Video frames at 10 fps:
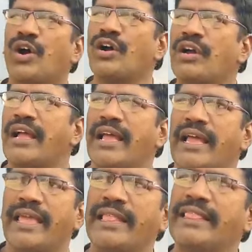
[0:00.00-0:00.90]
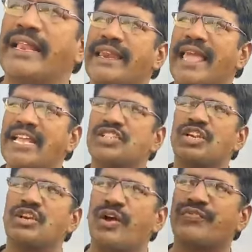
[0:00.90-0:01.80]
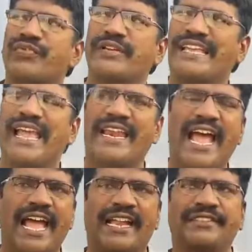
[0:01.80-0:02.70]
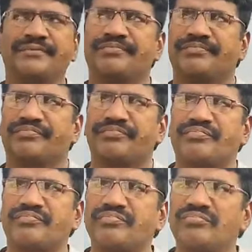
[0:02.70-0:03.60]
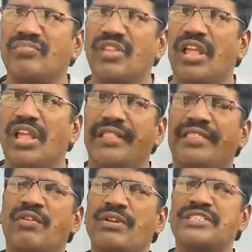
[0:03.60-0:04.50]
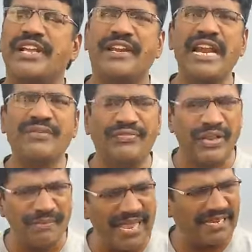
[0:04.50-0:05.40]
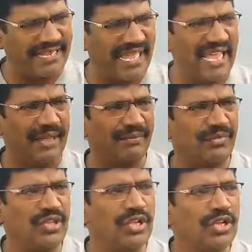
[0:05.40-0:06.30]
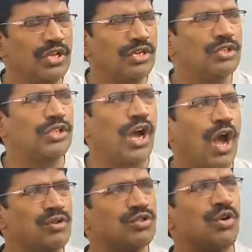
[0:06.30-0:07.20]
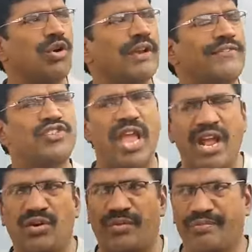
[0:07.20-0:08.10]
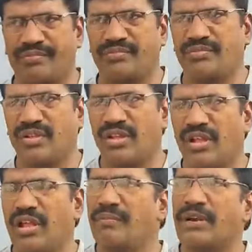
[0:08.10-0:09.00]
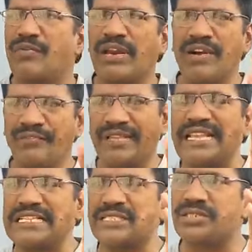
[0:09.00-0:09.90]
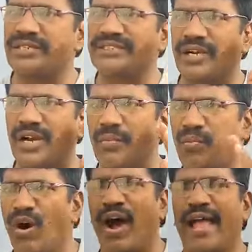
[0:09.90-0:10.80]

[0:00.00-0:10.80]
in the nation of canaan there was a great famine came to the household of jacob but one of his uh, boys